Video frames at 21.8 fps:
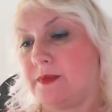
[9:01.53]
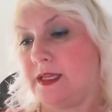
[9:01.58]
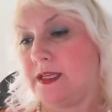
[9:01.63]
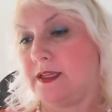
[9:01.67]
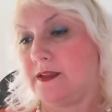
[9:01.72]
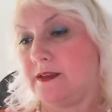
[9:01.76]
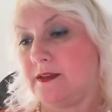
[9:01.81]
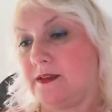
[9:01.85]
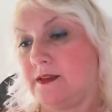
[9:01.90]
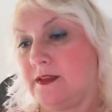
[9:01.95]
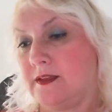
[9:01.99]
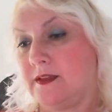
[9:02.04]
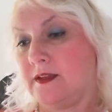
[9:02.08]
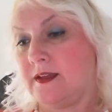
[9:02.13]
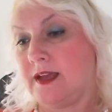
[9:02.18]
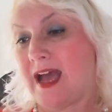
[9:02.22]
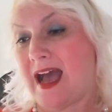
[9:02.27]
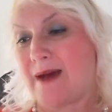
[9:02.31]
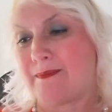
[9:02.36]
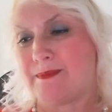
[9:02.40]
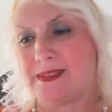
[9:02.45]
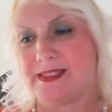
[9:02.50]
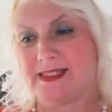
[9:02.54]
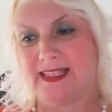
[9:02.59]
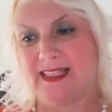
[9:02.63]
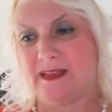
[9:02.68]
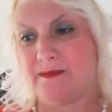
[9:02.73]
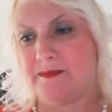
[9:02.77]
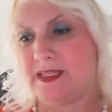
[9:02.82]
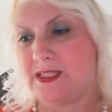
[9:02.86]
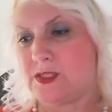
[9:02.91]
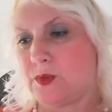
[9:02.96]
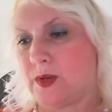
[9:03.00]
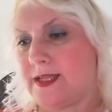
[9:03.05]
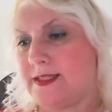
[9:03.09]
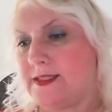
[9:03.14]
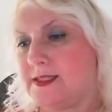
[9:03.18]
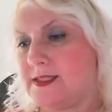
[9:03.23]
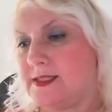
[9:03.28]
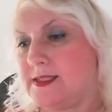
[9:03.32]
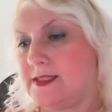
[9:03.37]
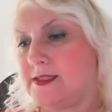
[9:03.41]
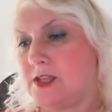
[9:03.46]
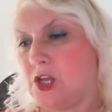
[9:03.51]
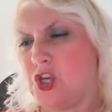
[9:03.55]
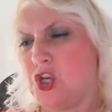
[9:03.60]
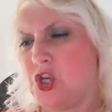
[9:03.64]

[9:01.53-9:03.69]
me. I'm still in my 20s,